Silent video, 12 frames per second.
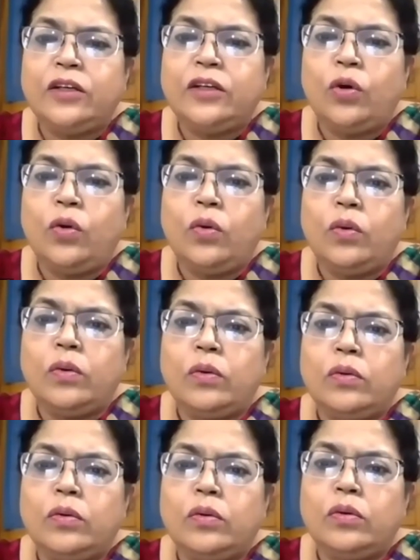
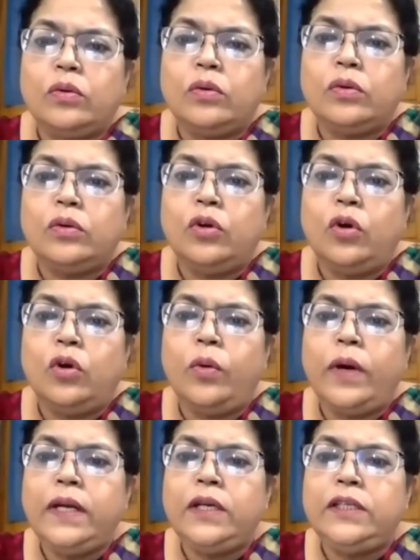
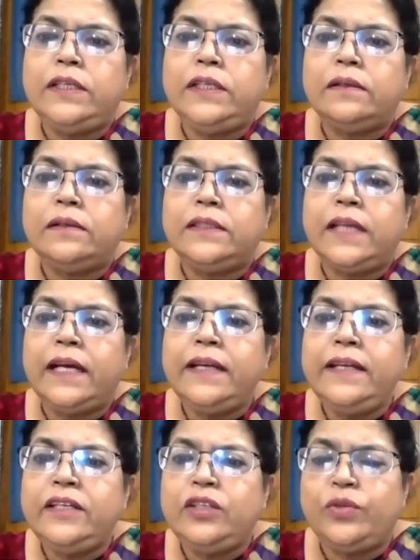lower down
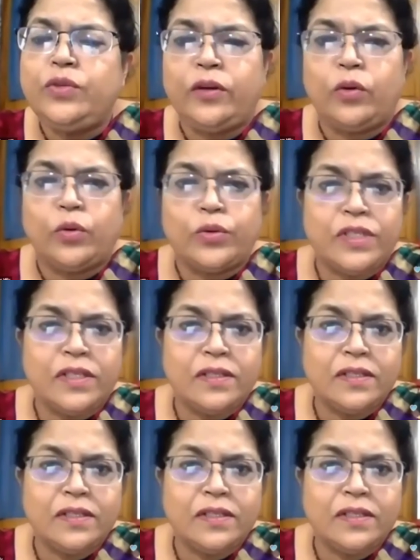into the nose?